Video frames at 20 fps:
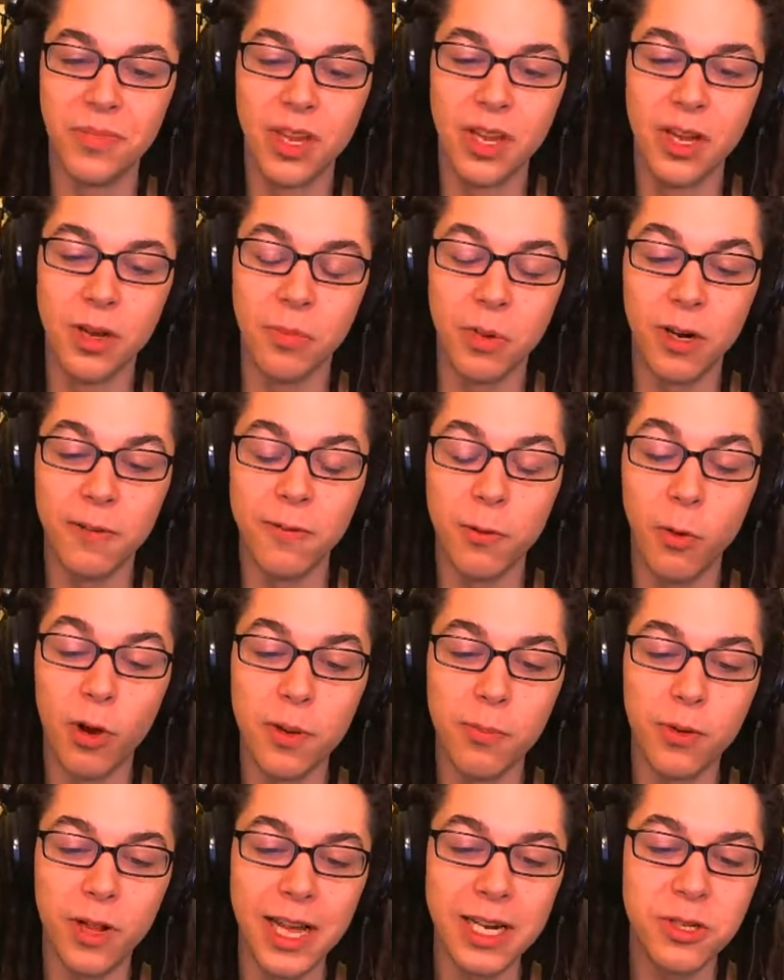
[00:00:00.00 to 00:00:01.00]
But if you
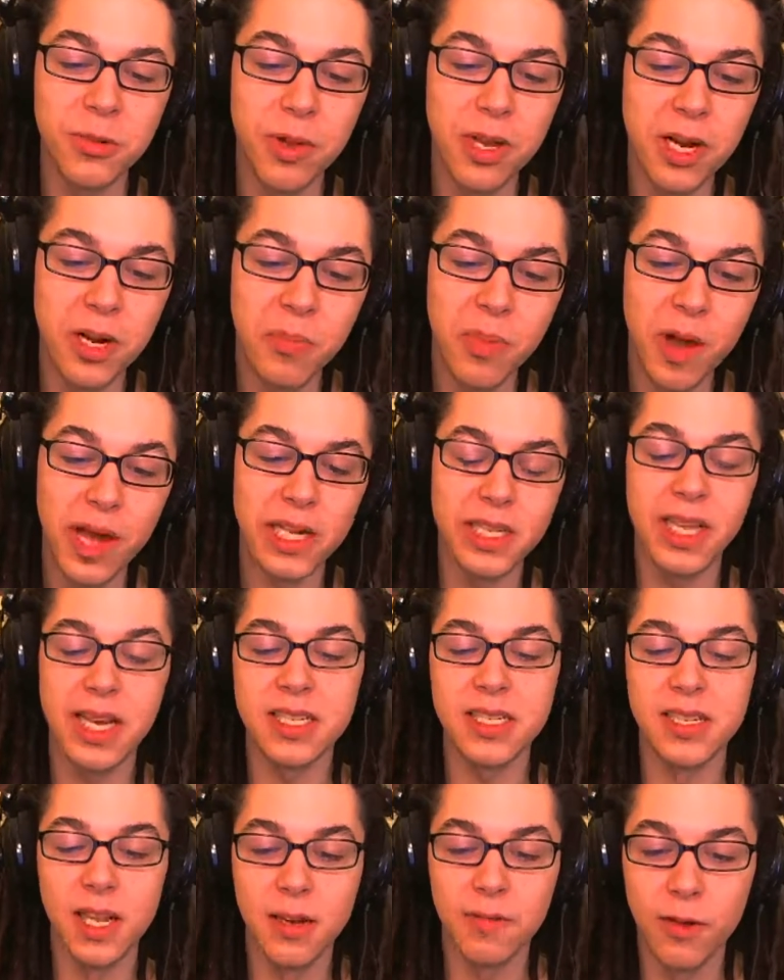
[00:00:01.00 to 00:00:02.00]
want to play, I tweeted about it
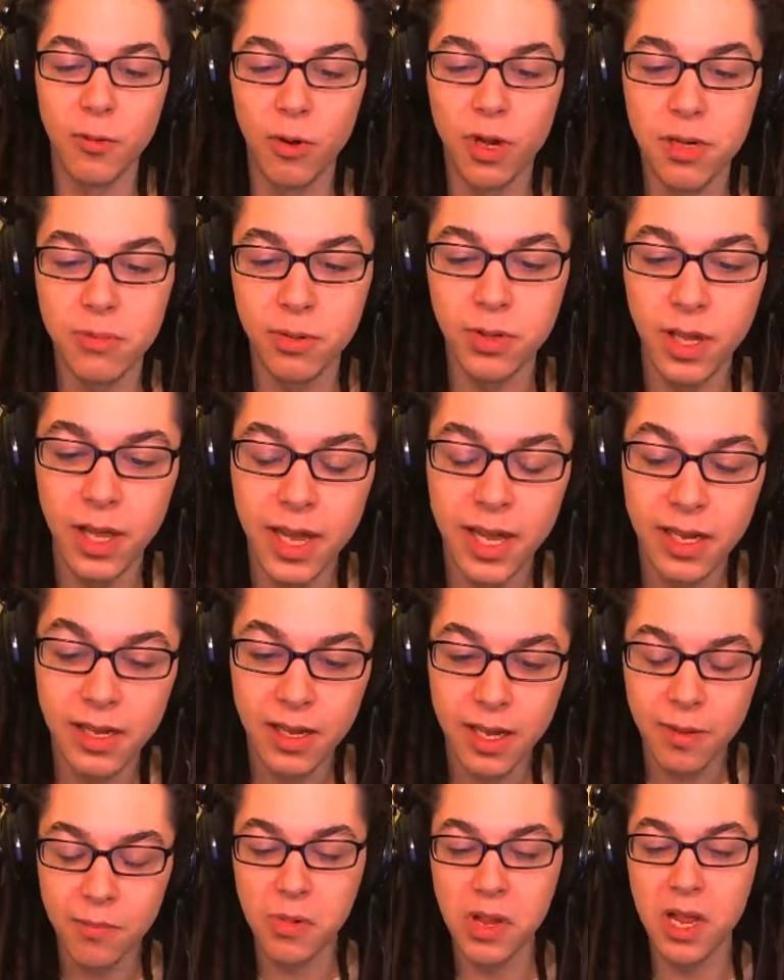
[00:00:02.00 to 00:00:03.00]
last night. If you want to play,
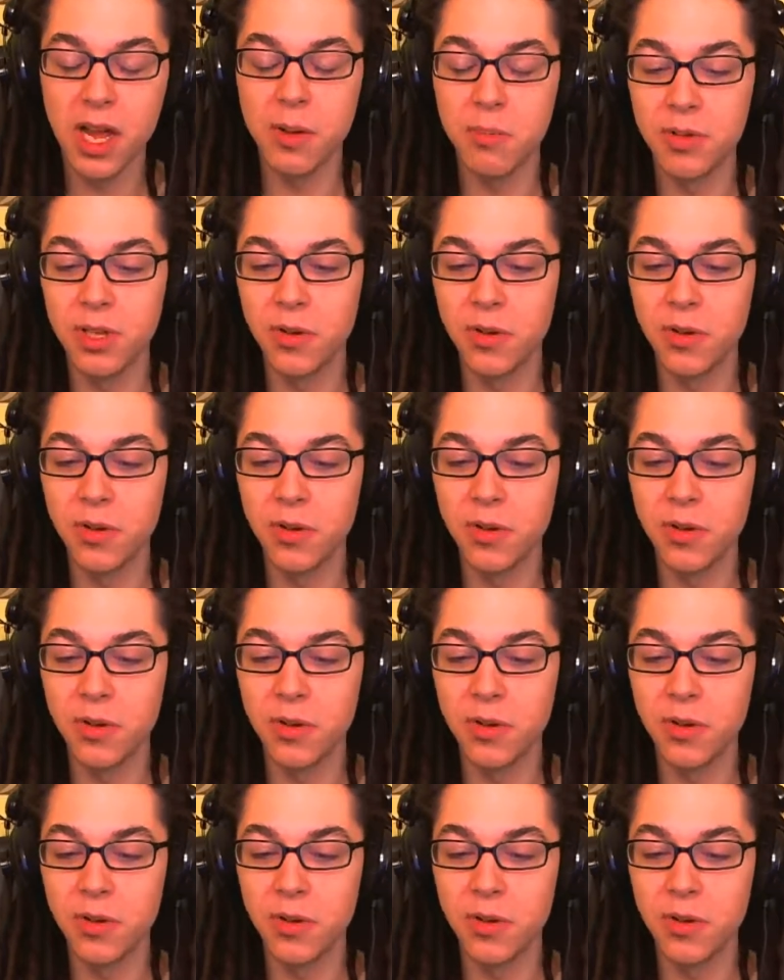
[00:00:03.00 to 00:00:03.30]
hit me up.